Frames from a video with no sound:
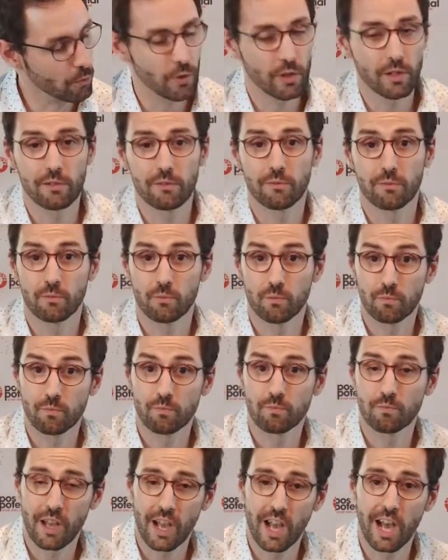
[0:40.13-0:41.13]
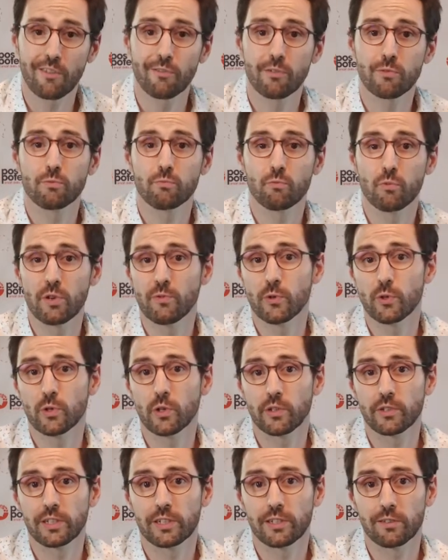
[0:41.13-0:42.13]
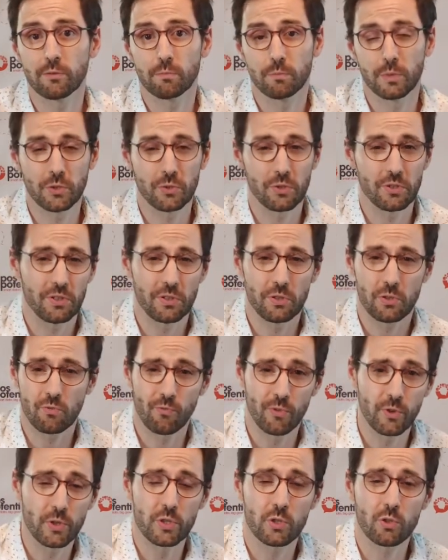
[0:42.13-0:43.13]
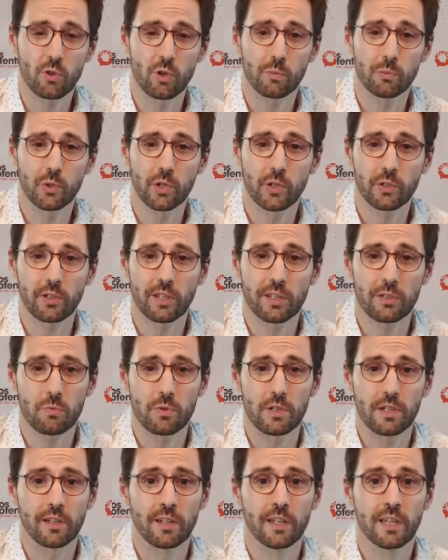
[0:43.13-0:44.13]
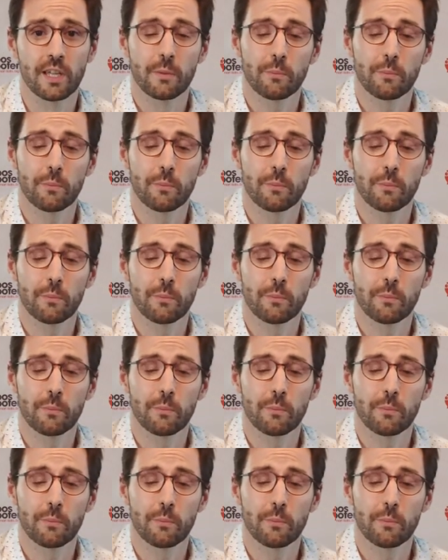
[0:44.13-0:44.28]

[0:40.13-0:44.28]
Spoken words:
Well, have a review on it because it is a very strong product as well.